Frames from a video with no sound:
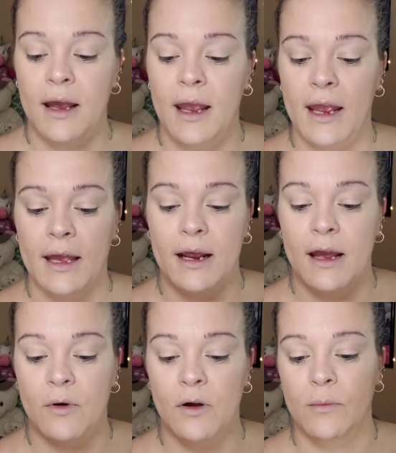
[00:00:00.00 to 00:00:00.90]
and
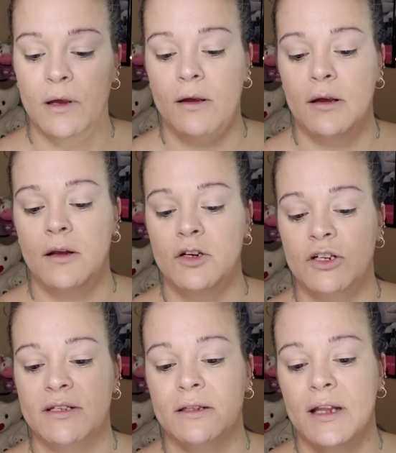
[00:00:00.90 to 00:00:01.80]
I'm gonna be
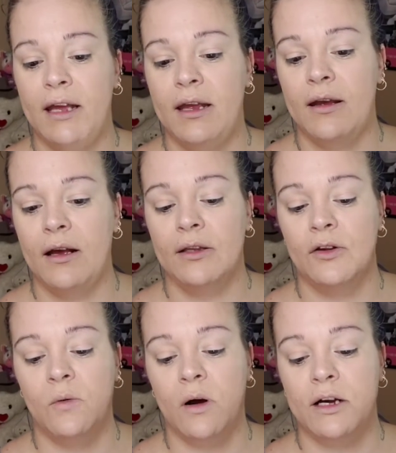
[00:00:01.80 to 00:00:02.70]
just laying a
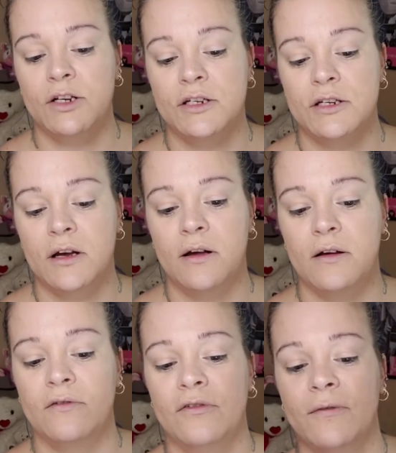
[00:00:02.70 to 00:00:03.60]
little wash
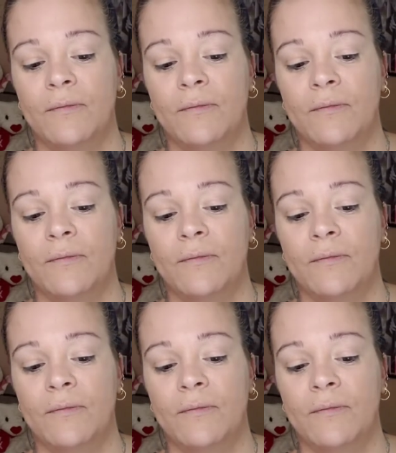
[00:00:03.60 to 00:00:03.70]
of